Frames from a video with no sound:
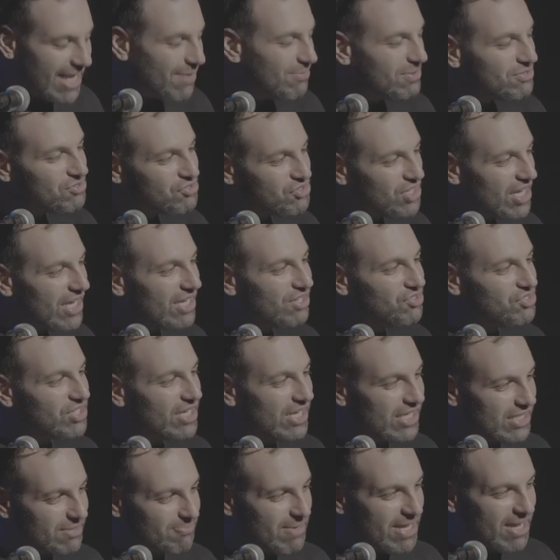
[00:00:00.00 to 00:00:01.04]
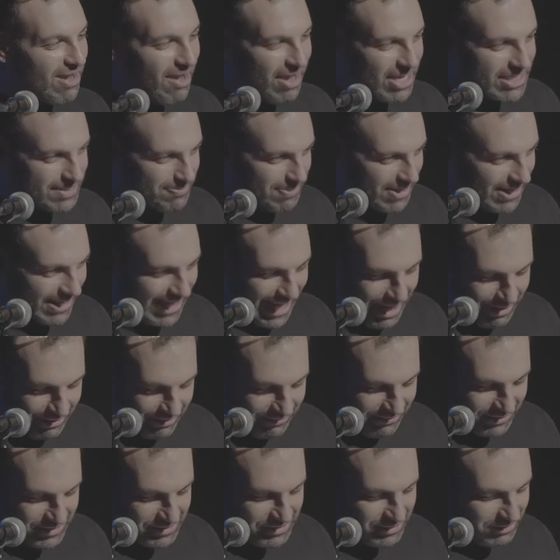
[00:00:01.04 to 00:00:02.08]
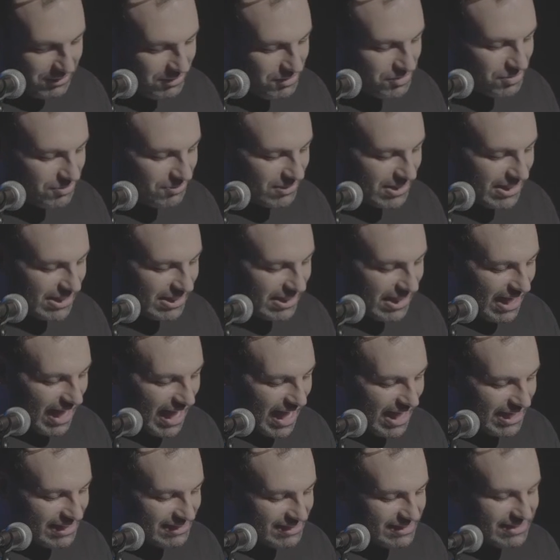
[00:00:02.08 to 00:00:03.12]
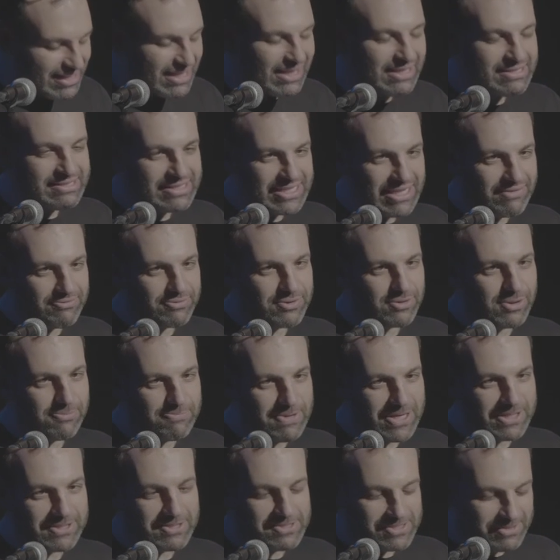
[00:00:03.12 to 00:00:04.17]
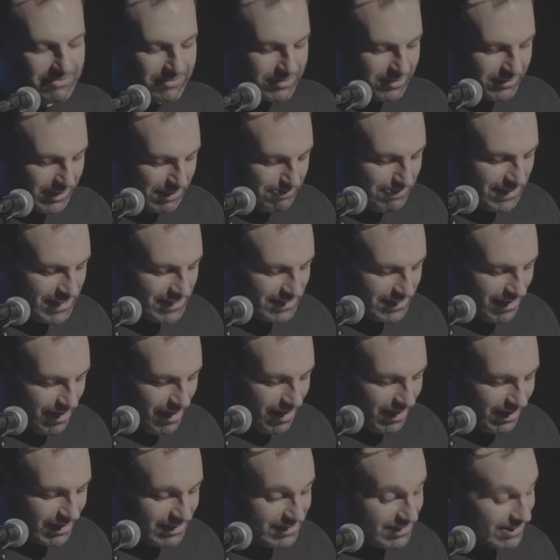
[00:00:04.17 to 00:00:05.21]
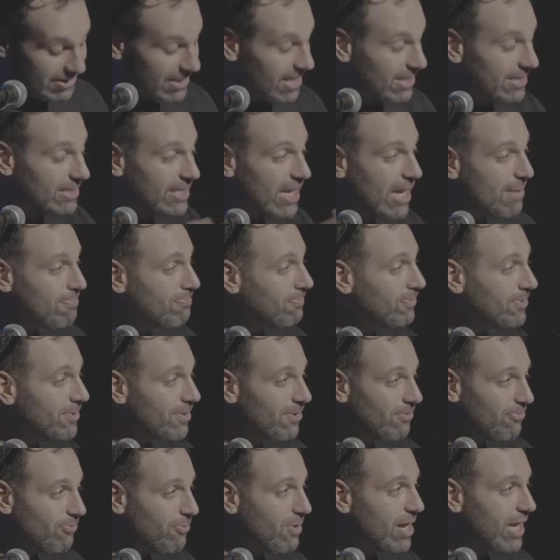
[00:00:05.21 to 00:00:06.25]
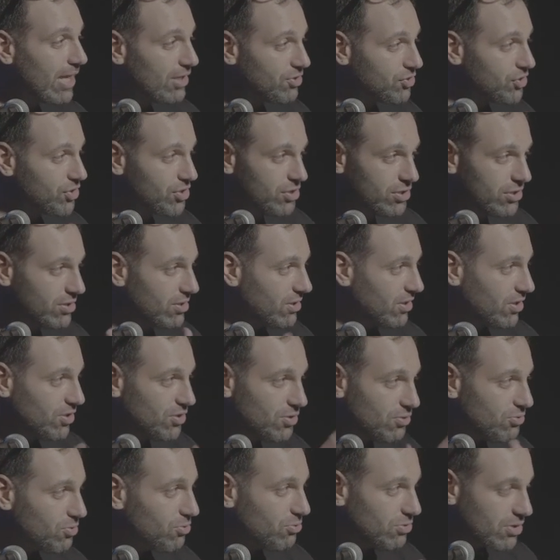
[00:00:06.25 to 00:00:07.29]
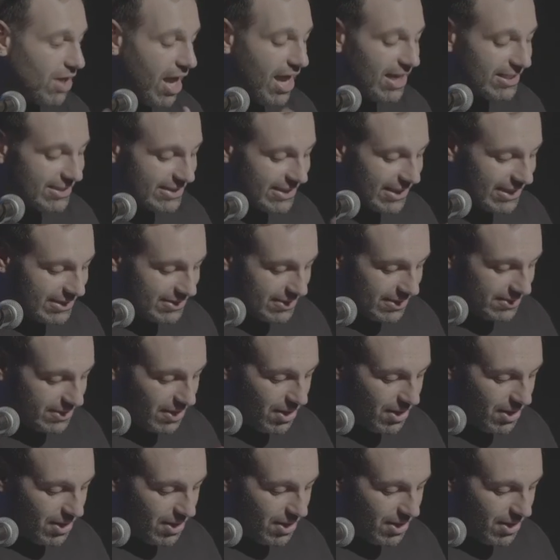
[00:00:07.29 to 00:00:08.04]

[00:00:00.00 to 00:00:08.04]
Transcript: I was changing into my hospital gown for surgery, I snuck several pairs of grippy socks, the number of which you do not need to